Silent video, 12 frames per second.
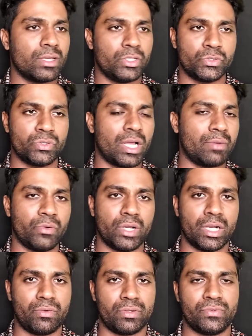you should have
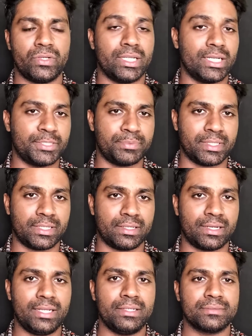1 hour for English
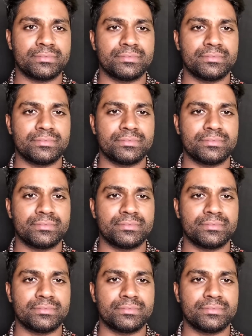speaking, right?